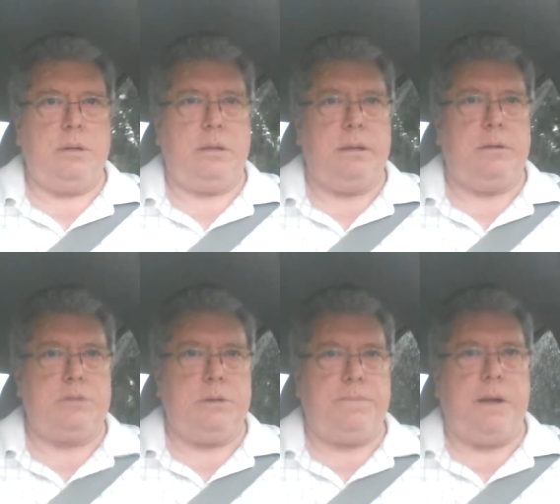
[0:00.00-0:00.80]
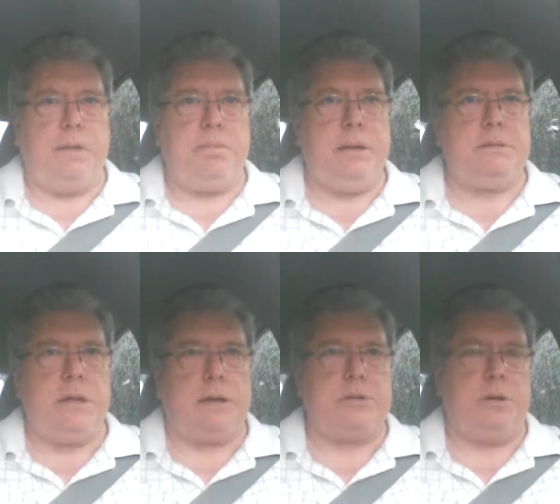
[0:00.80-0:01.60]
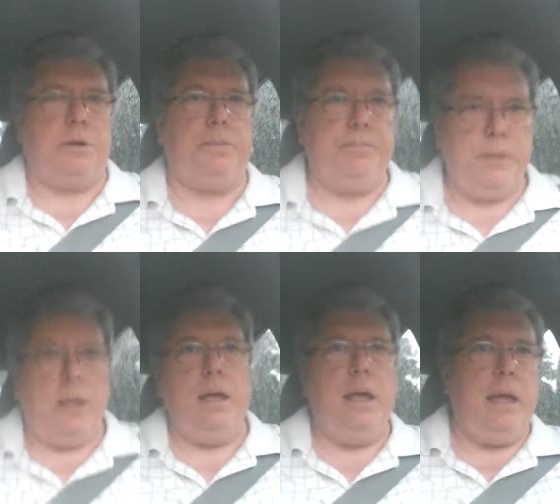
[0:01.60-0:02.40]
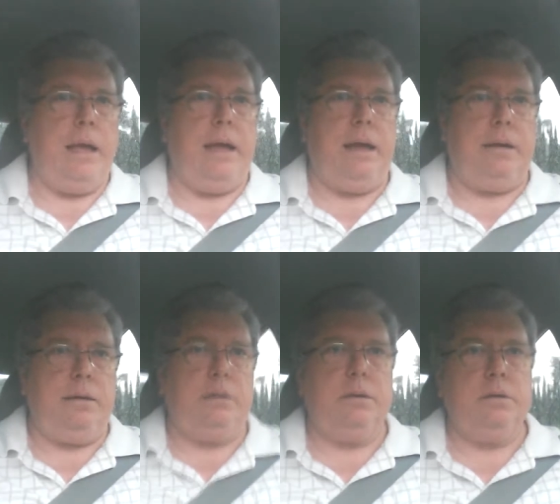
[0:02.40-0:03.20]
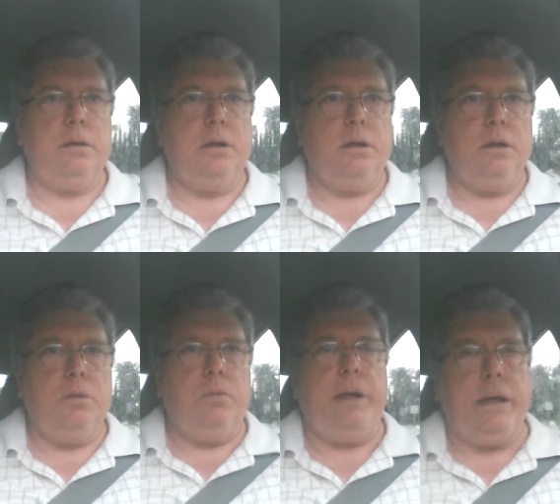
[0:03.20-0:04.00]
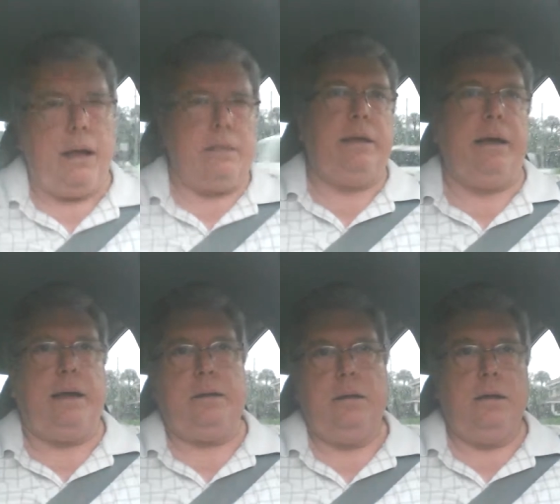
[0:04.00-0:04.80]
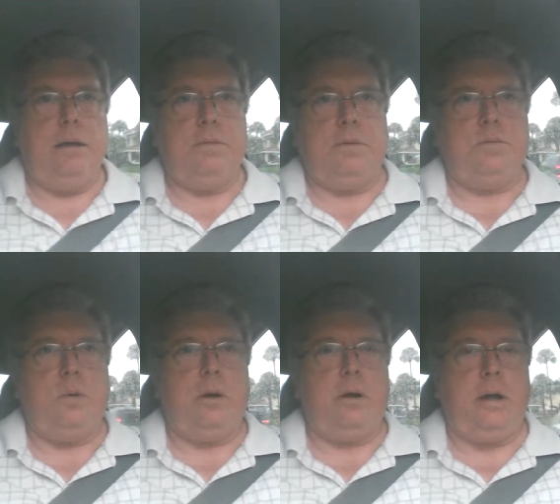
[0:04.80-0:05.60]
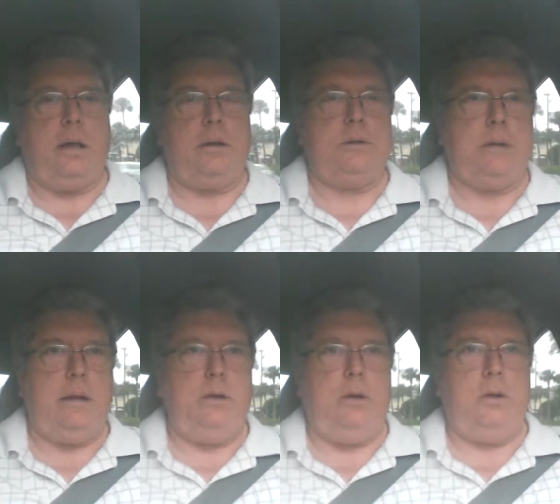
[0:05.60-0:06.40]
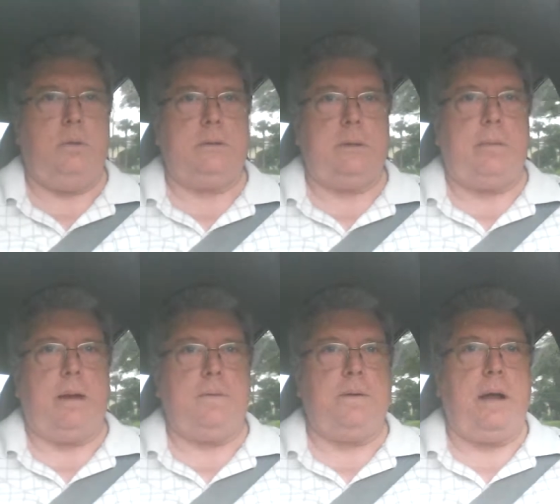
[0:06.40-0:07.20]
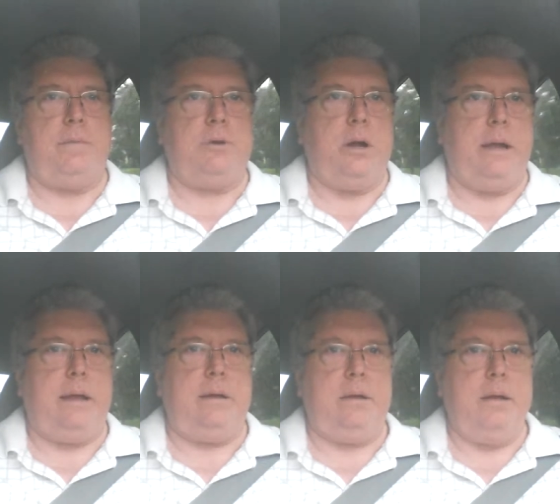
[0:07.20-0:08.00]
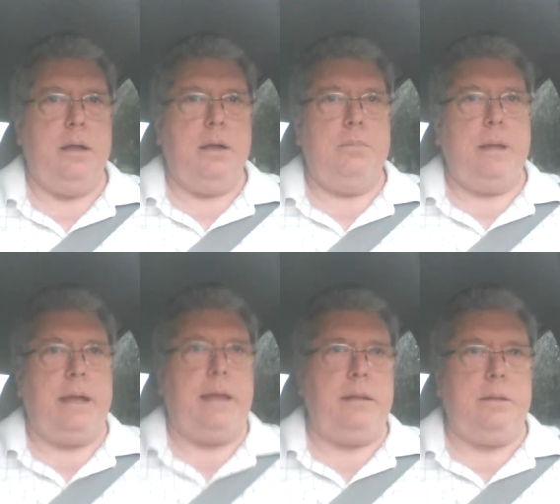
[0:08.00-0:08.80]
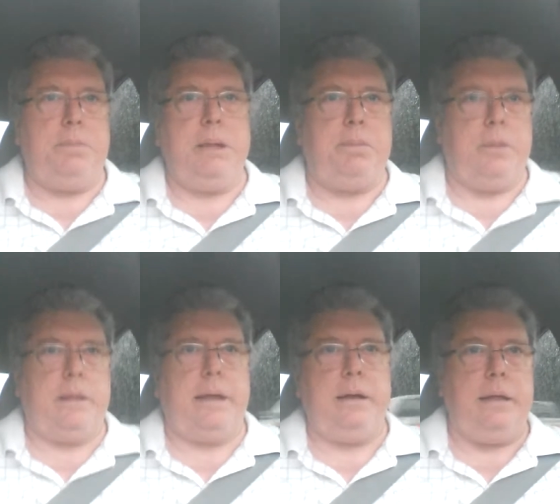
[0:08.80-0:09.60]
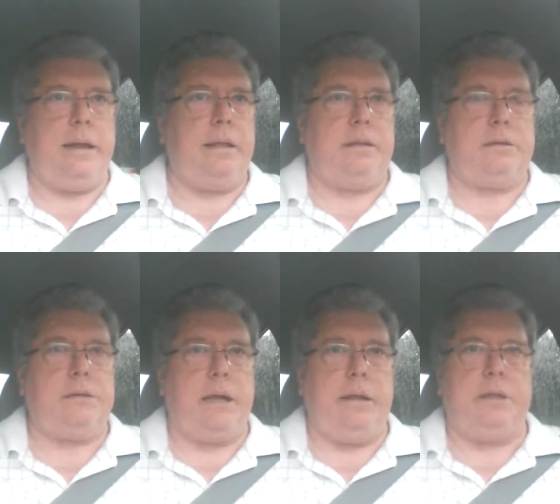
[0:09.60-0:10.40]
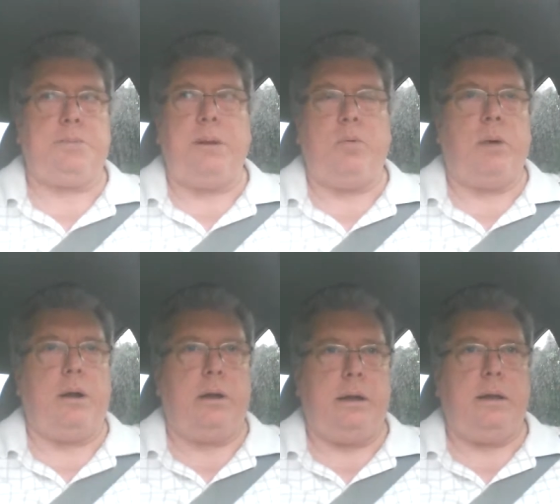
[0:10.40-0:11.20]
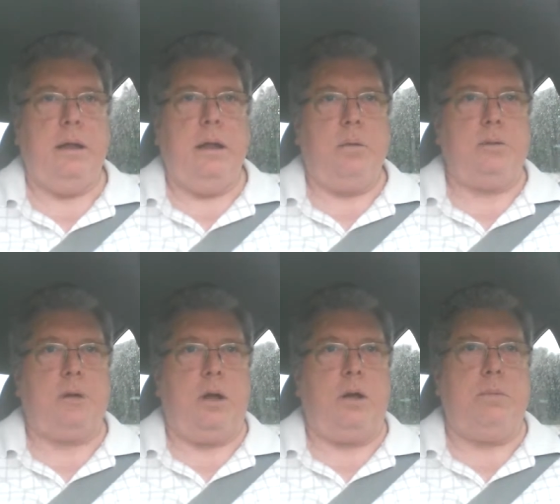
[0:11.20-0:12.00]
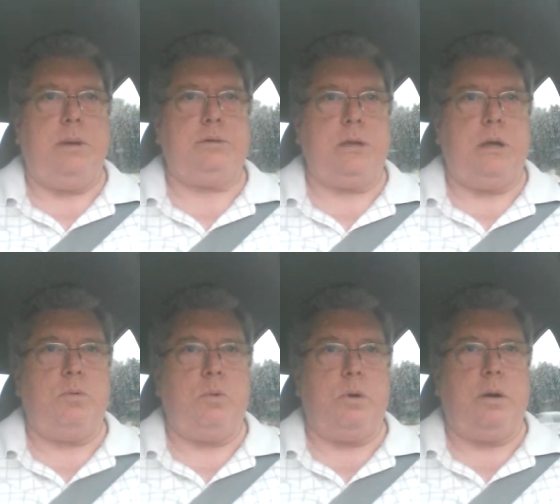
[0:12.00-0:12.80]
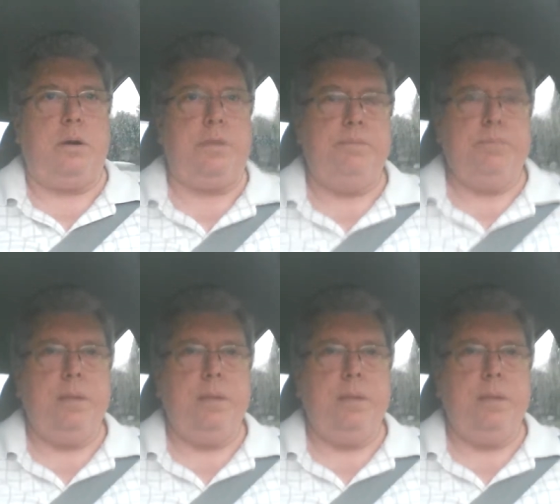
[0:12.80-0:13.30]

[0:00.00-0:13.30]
think it was a 5-piece sectional, and we got that for $400 and knew it was about 5 grand, and the people had it had this tiniest bit of wear on it. It was almost unworn.